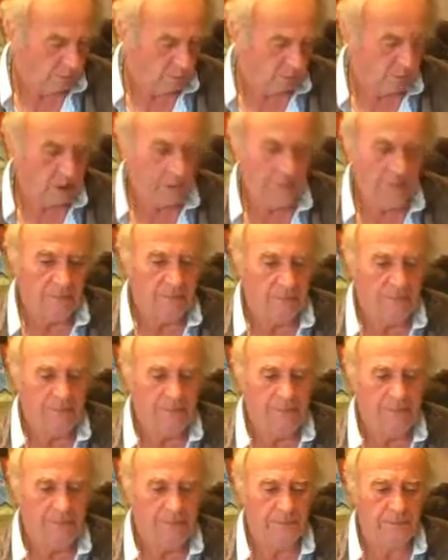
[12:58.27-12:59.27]
come,
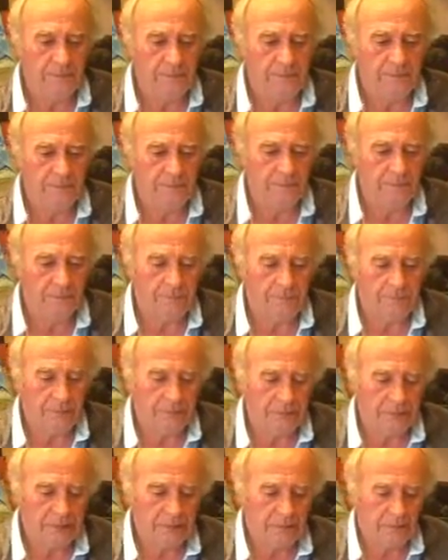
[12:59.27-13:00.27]

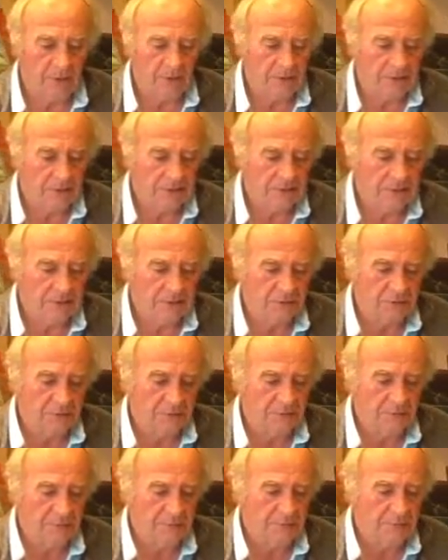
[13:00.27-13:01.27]
pay the money, buy your
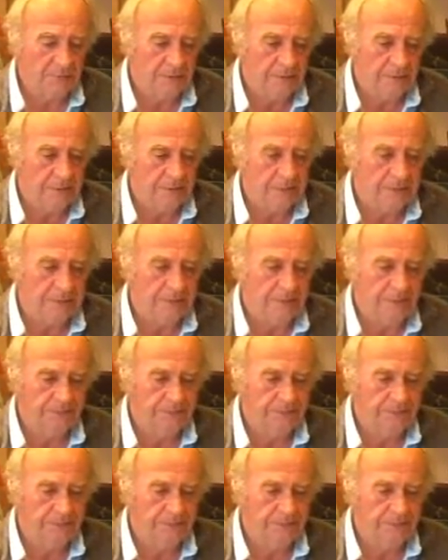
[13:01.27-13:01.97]
stuff, and